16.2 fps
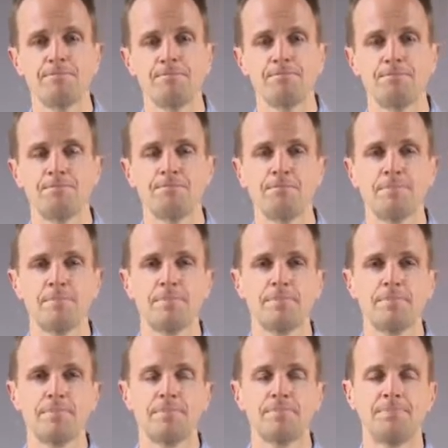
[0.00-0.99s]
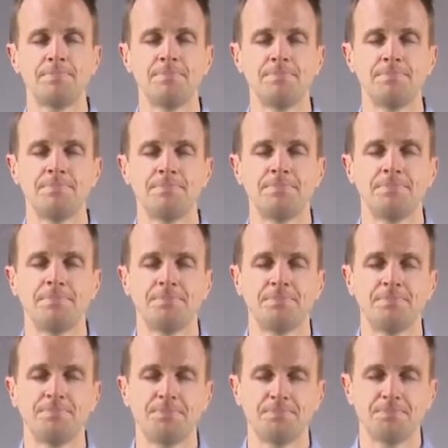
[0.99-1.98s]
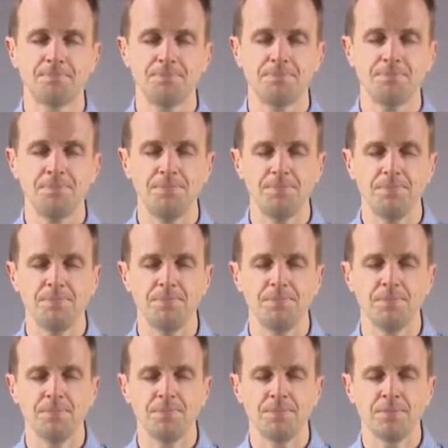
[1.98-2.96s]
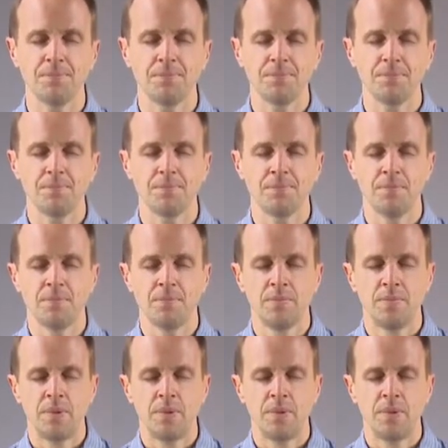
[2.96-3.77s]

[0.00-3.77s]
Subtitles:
Nothing is said.